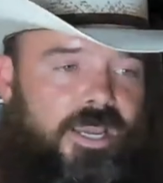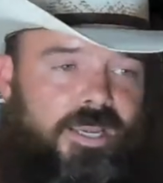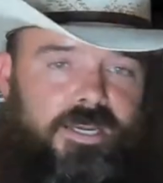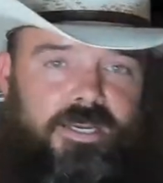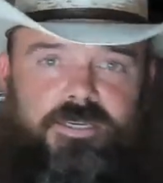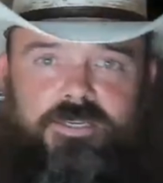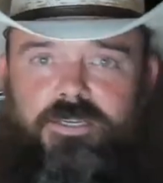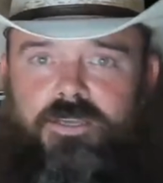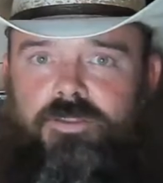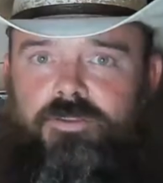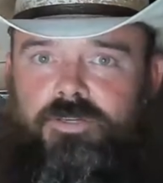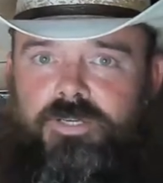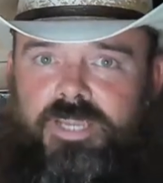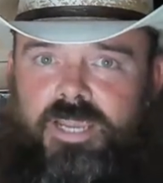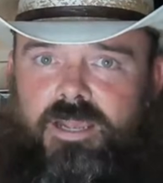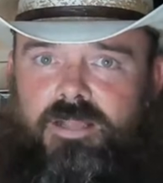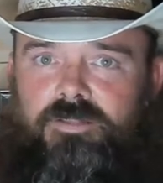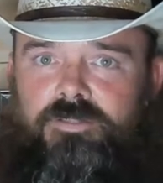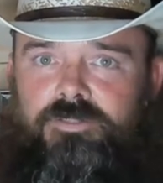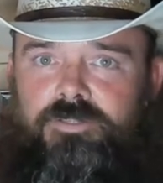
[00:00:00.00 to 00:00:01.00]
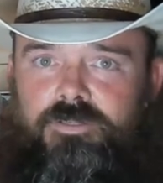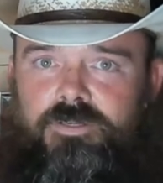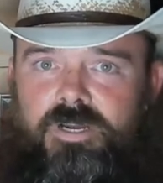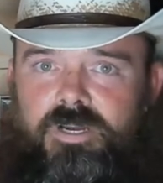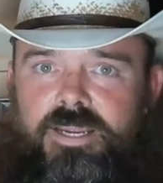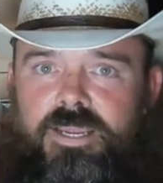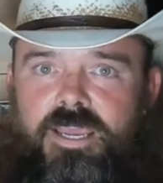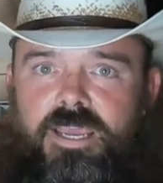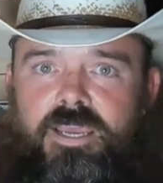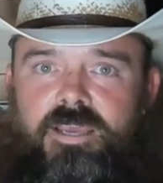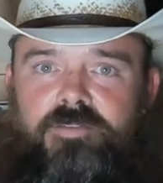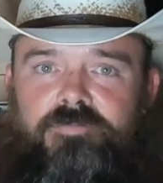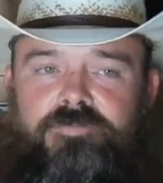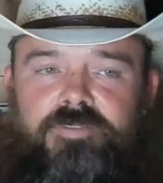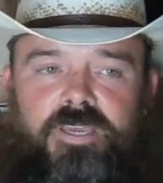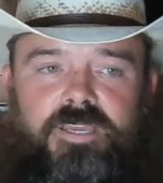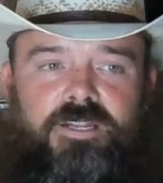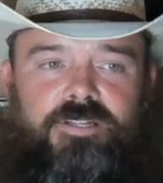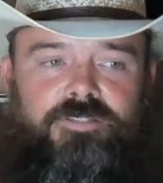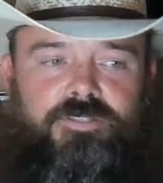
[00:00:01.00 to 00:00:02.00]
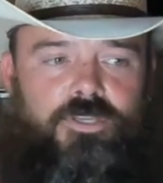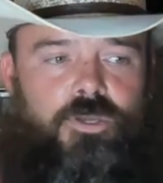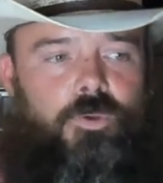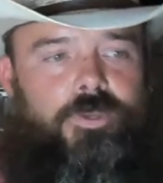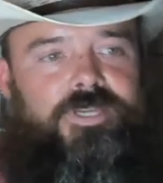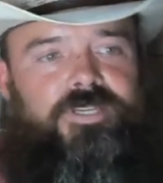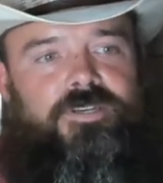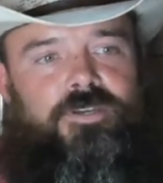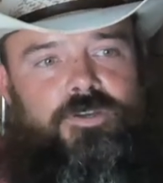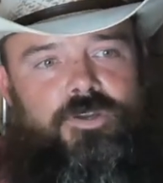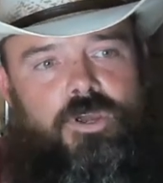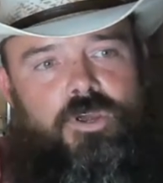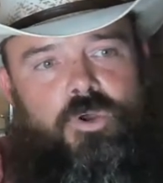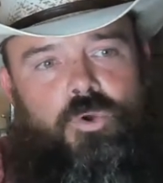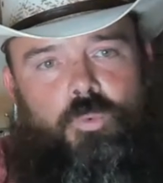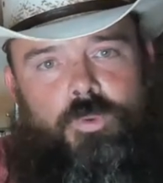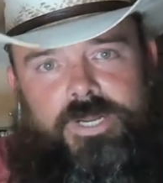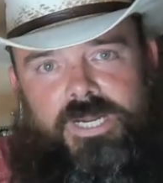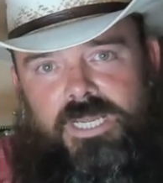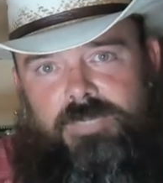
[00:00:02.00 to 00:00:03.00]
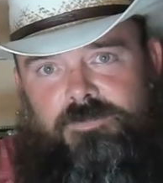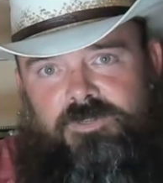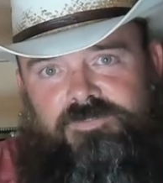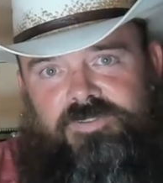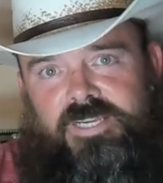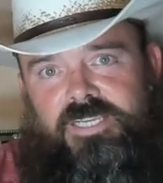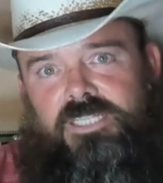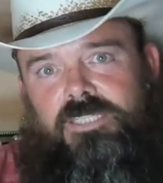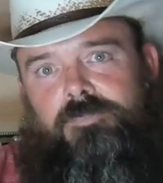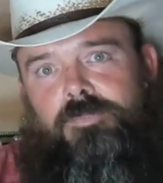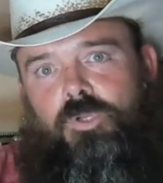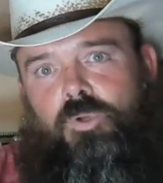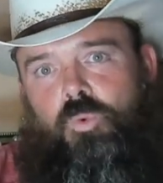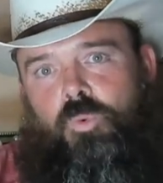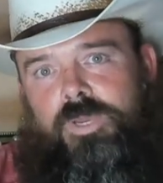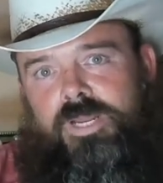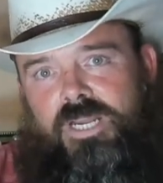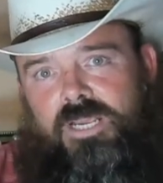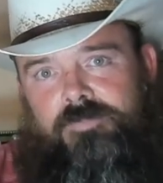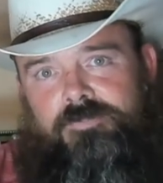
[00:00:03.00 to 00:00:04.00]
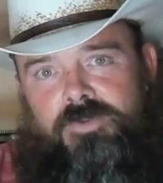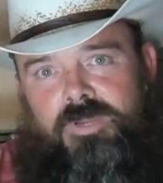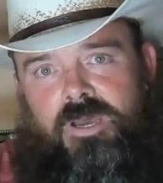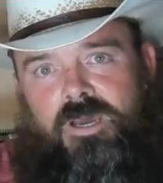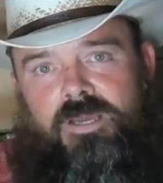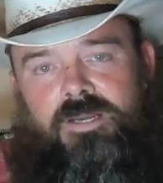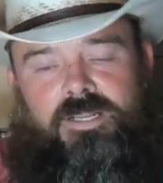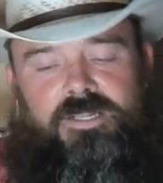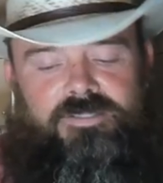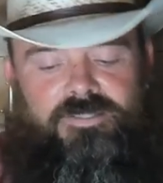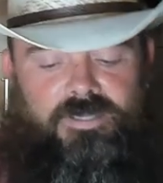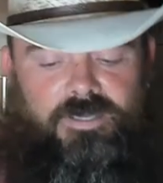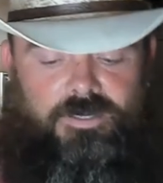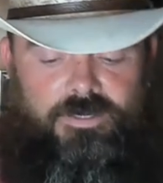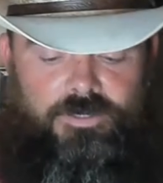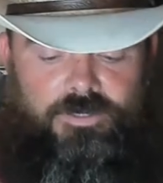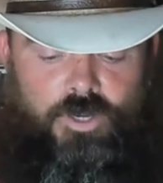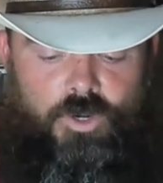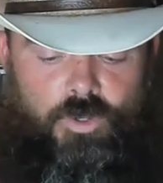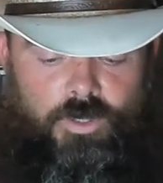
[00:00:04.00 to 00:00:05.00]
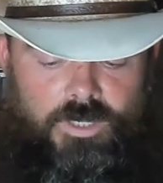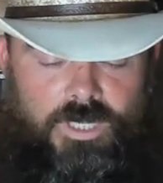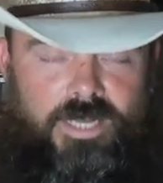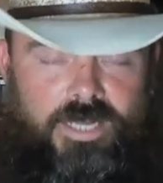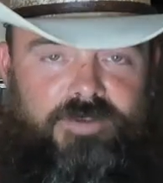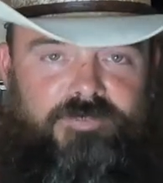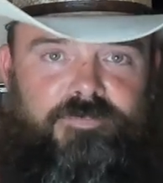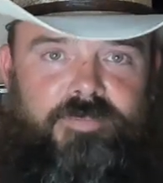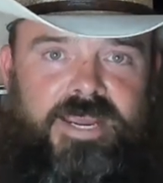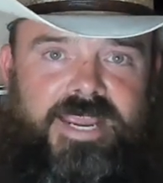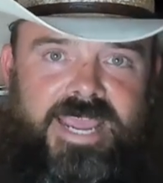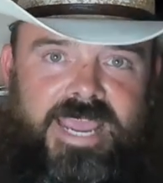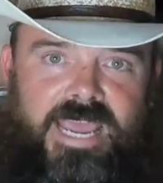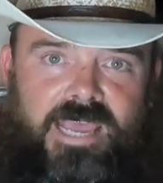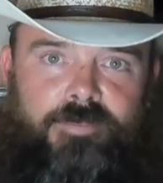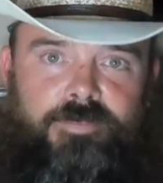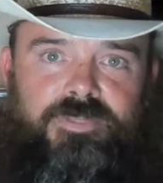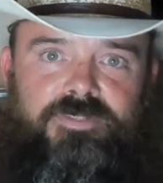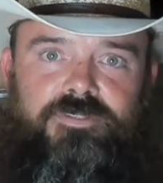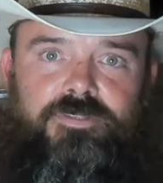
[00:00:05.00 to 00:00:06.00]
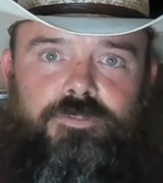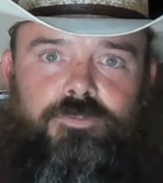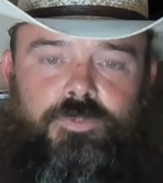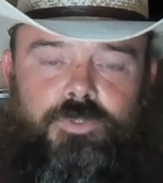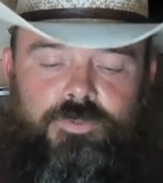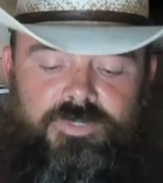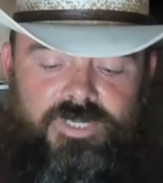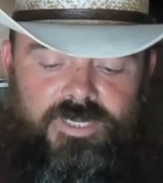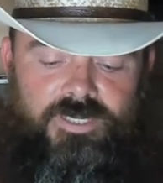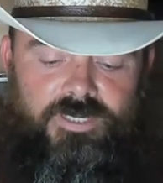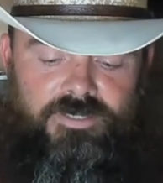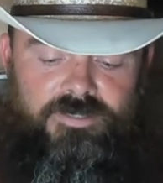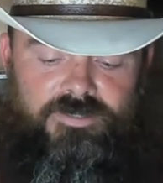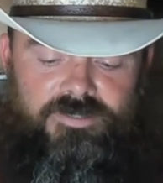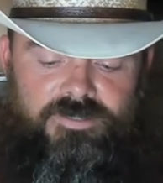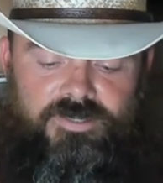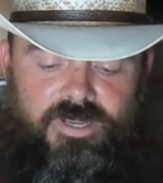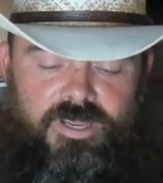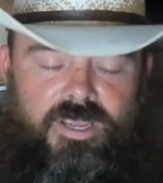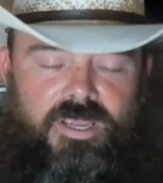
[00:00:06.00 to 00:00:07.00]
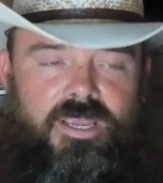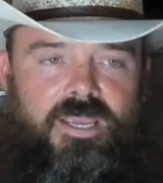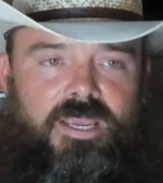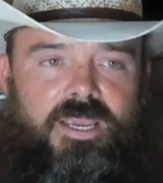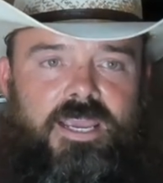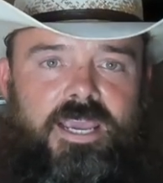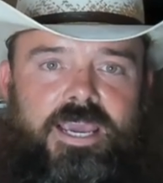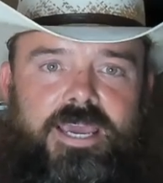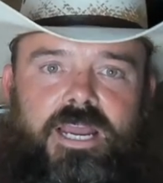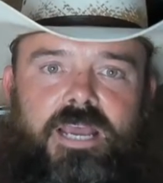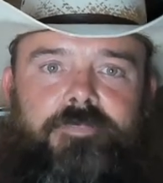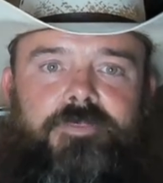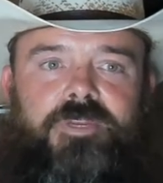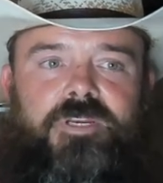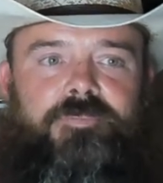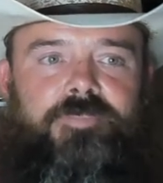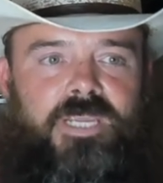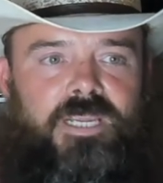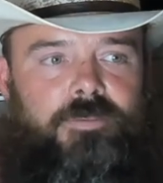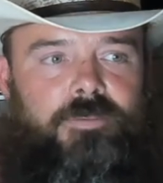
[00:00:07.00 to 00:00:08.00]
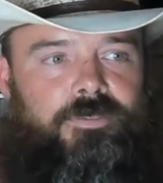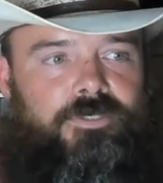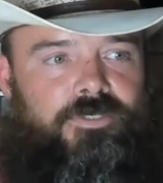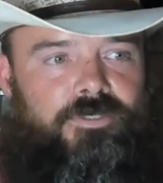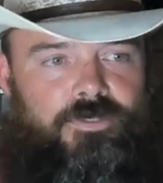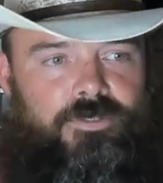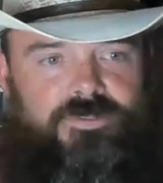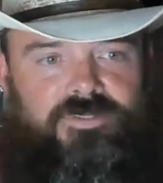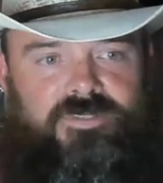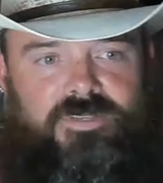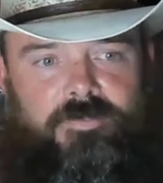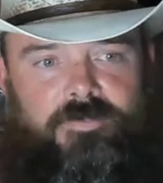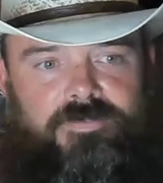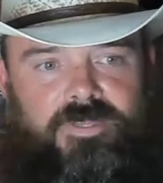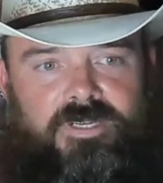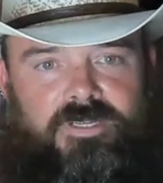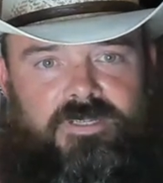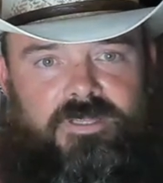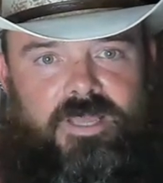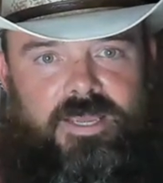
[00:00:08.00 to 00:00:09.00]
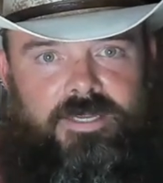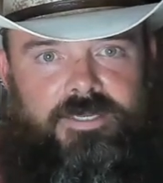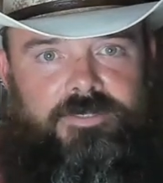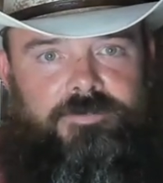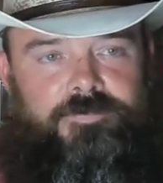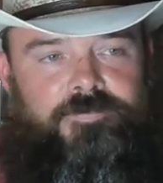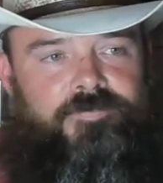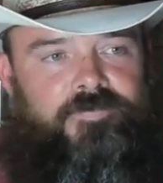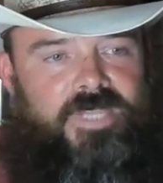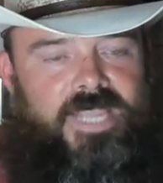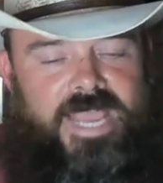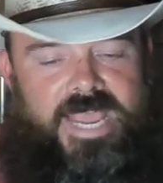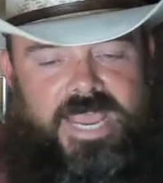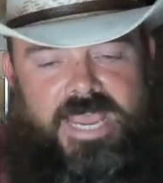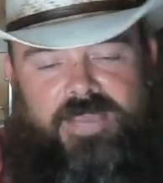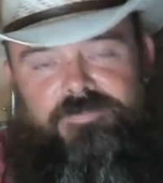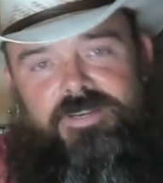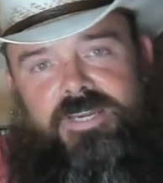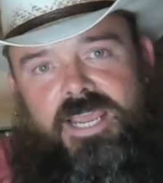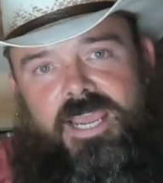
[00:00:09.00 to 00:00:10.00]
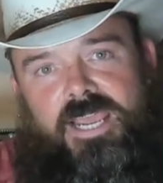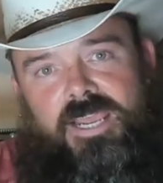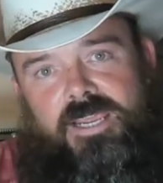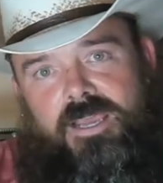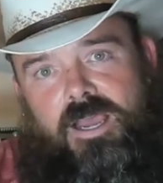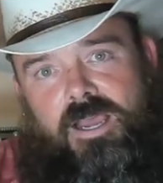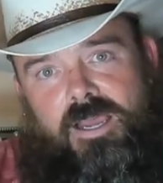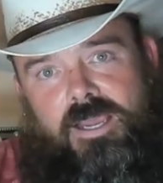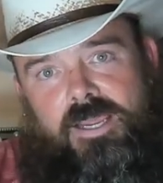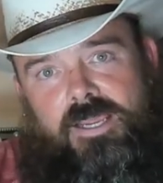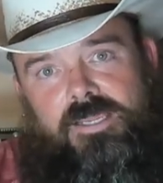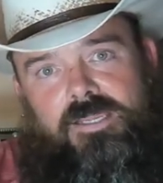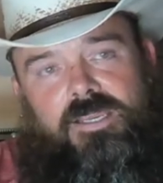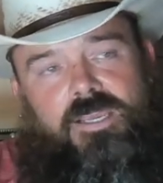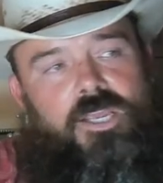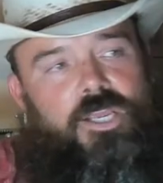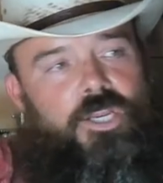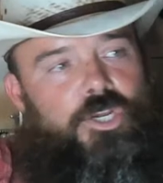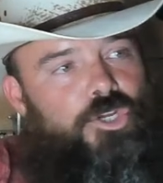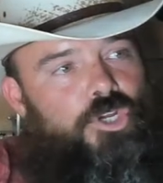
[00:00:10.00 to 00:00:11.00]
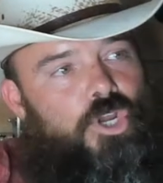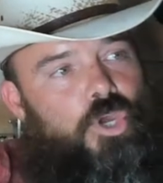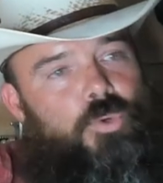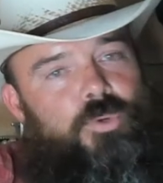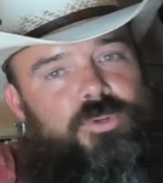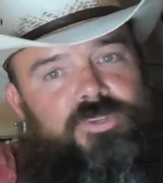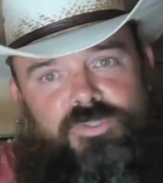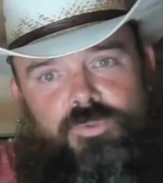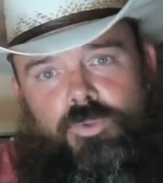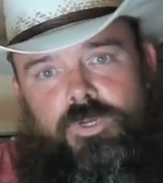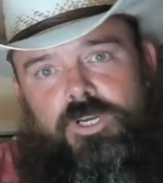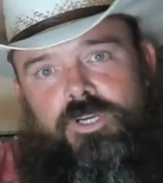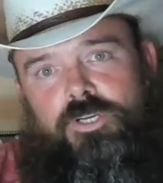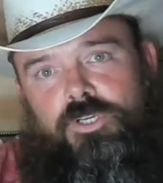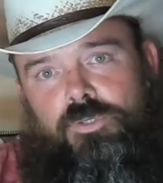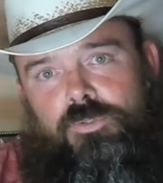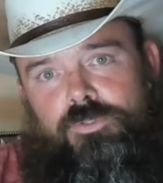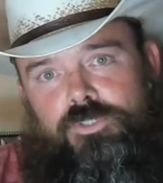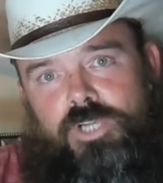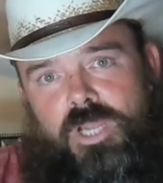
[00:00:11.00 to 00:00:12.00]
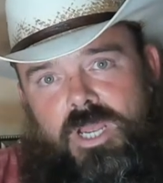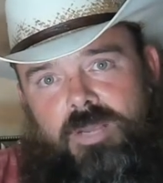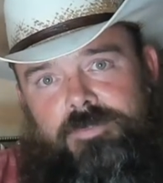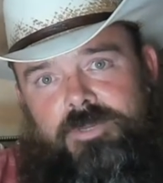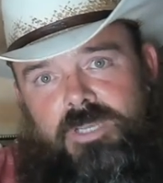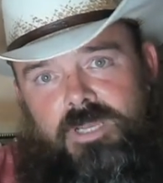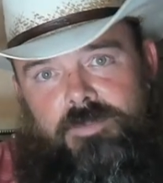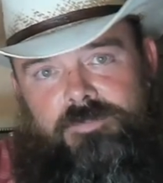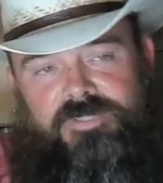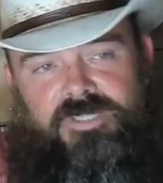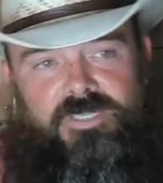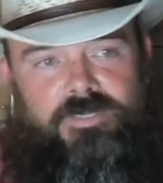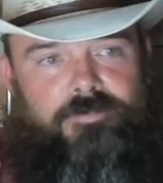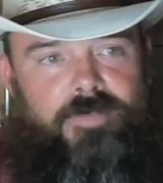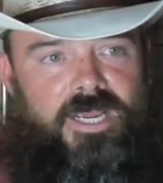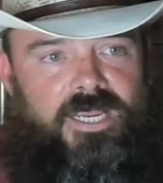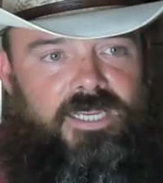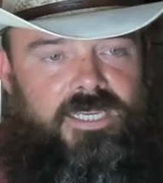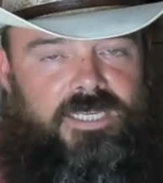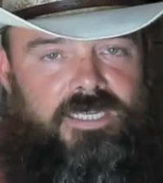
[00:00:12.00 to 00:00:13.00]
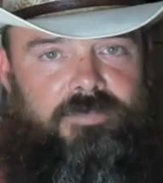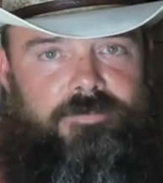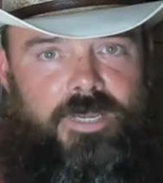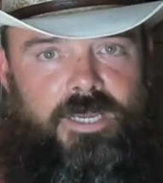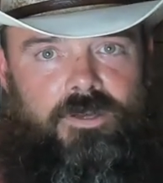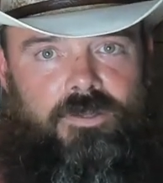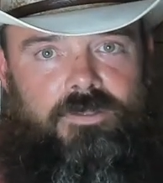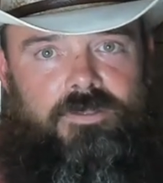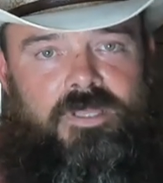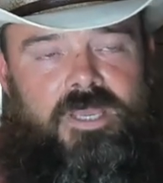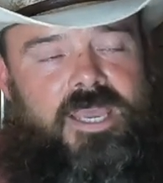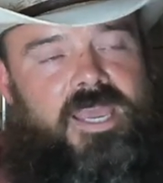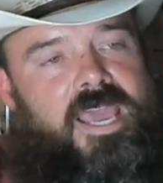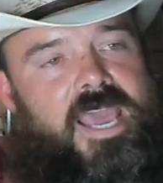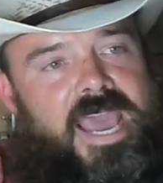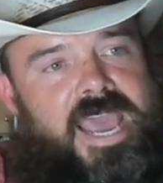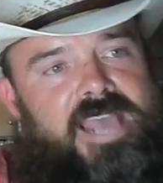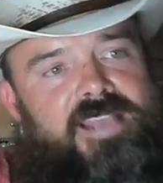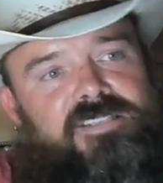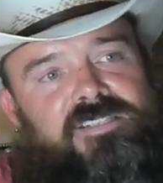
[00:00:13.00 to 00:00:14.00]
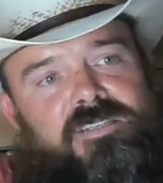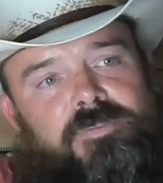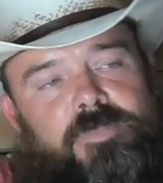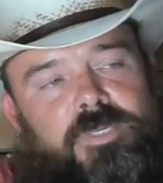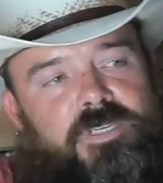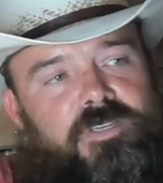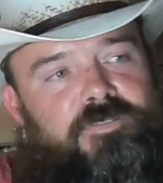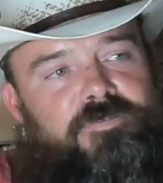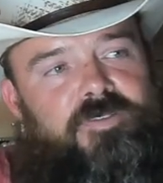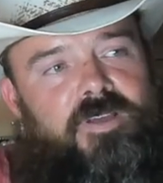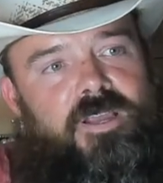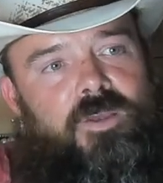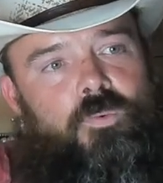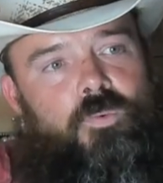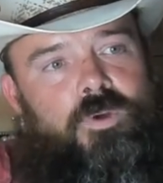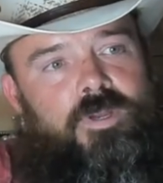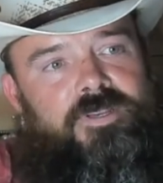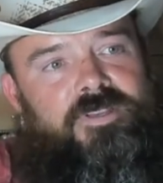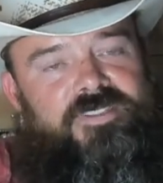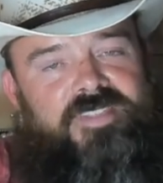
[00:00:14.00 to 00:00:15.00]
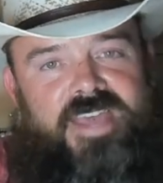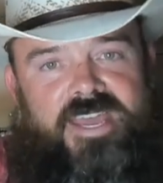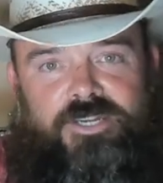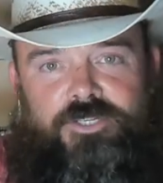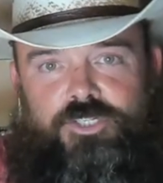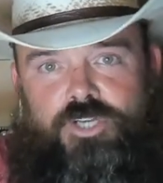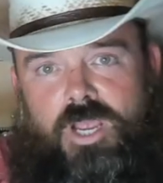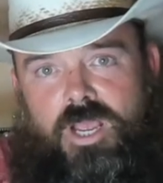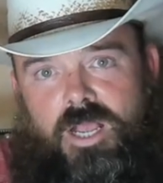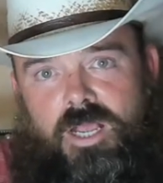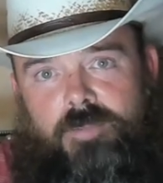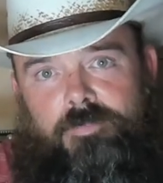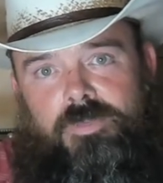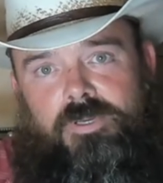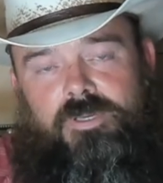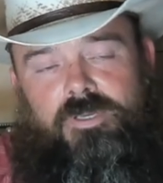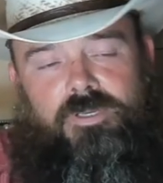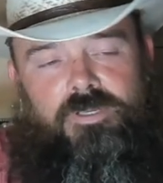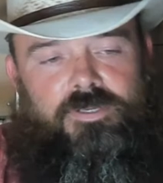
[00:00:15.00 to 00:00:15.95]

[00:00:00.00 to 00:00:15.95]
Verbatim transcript: and any other calendar I have, and it's going to know when I'm available, when I'm not. It's going to know a lot of my habits and routines, and I'm going to be able to do something like have an AI notice when a new job comes in my email, ask me if I want that job